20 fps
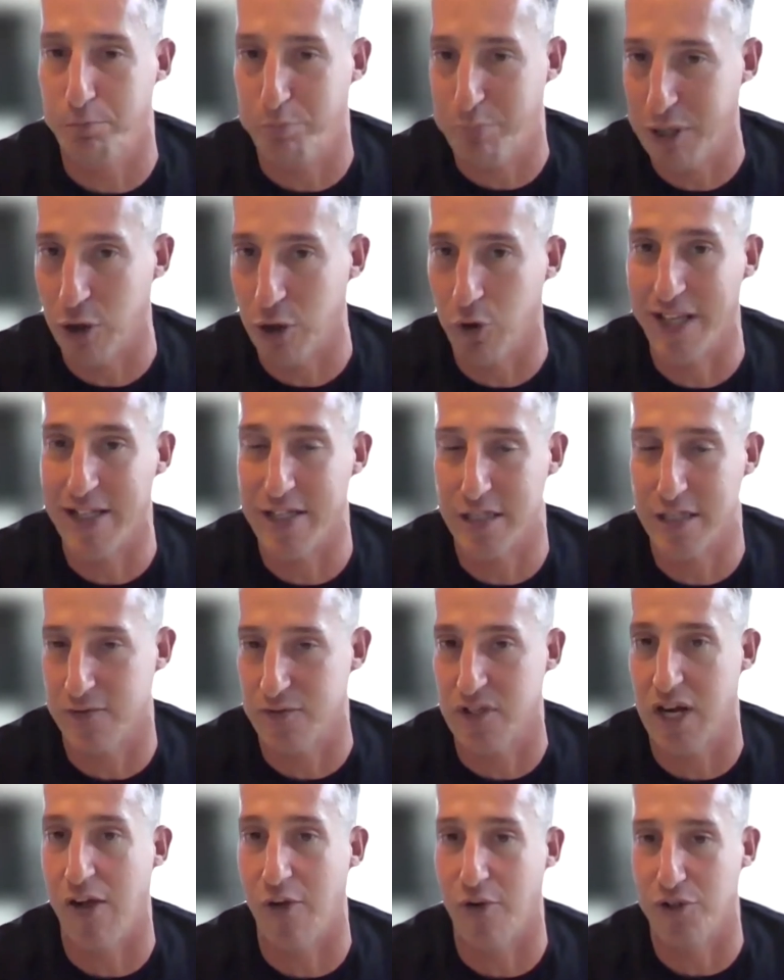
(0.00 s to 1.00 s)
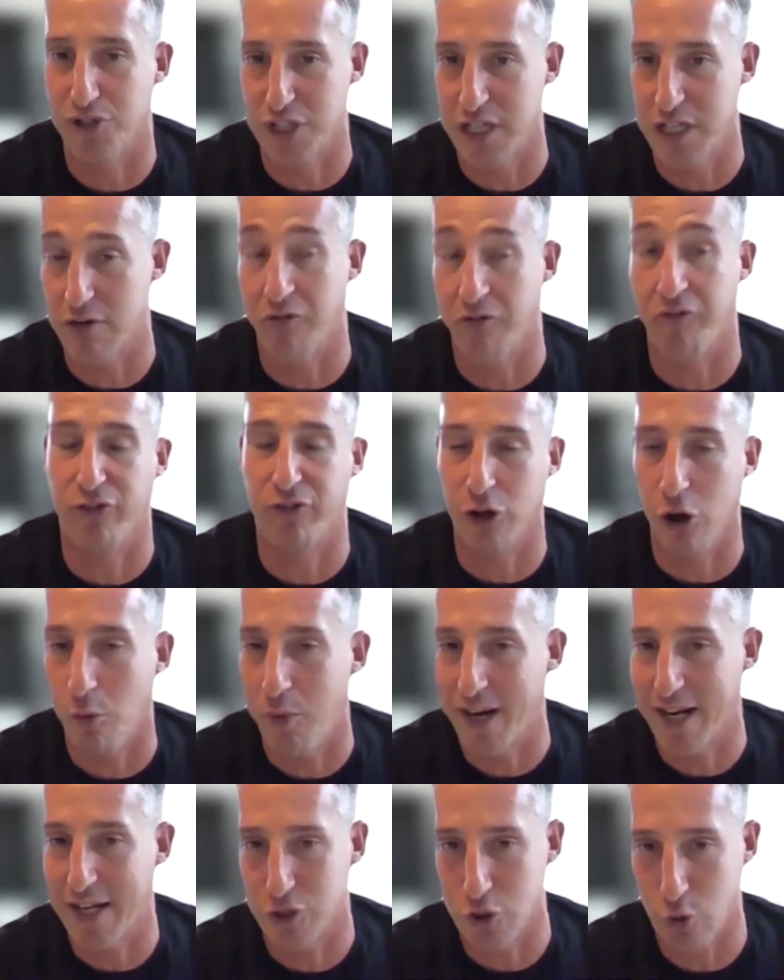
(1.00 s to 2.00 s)
billions of dollars a year
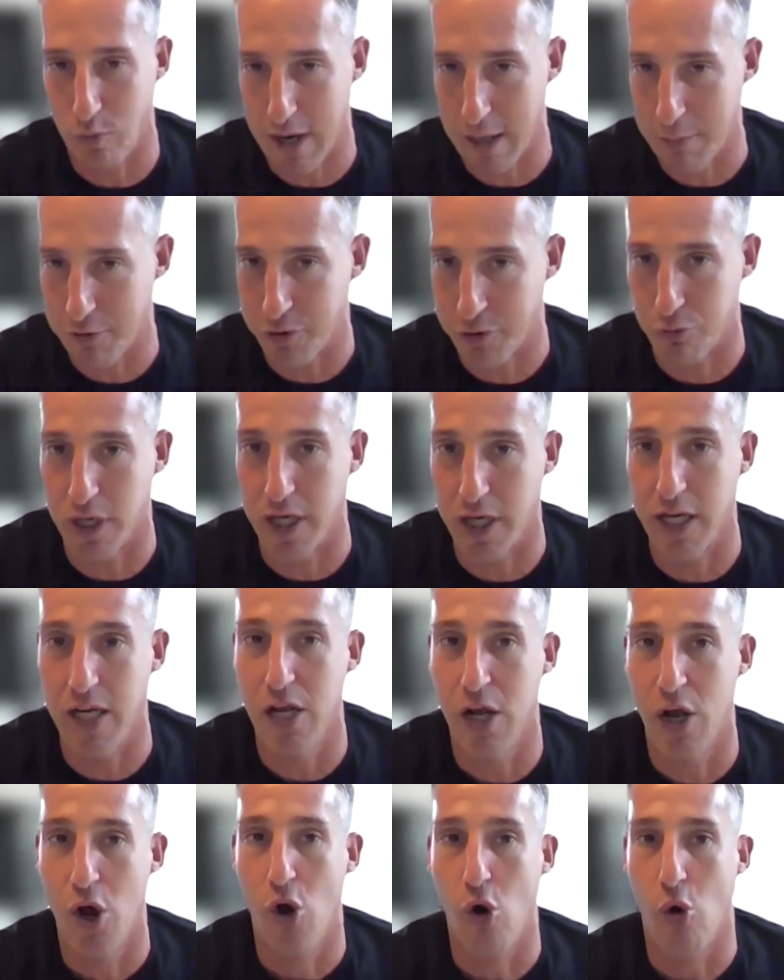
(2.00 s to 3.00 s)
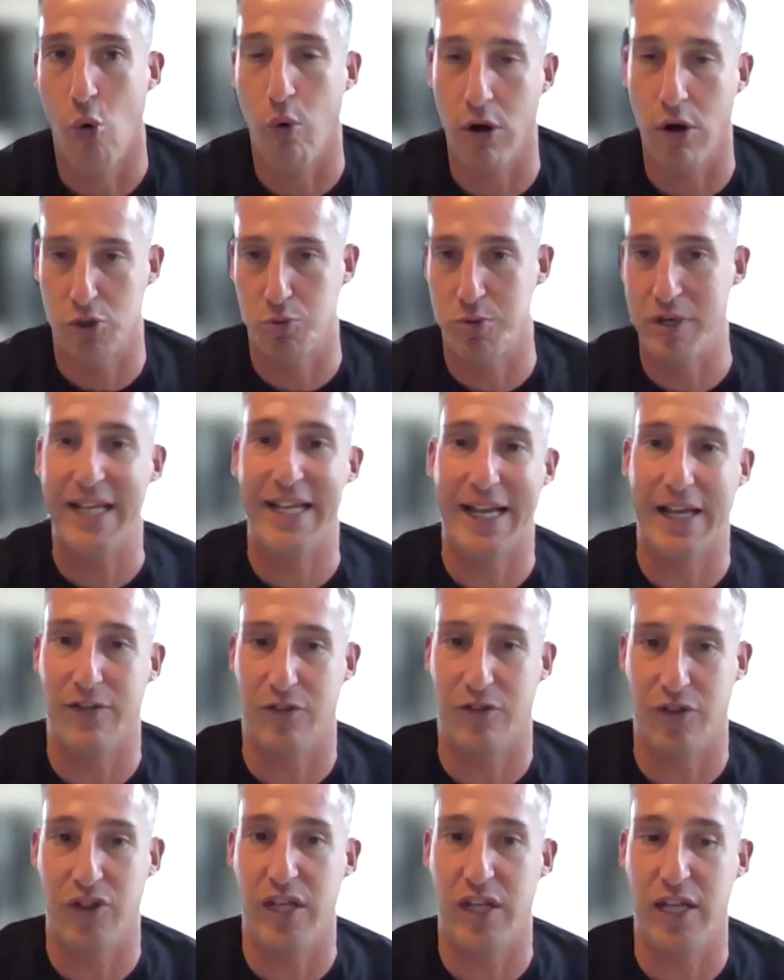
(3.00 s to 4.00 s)
flowing into Web3 once we get
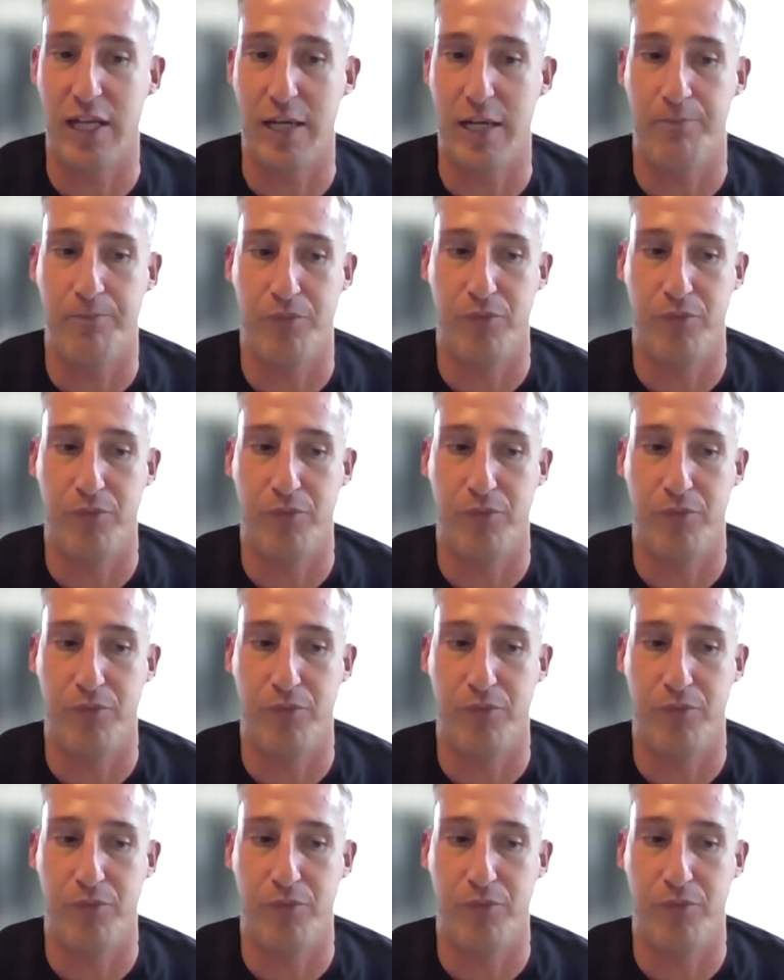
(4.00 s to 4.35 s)
the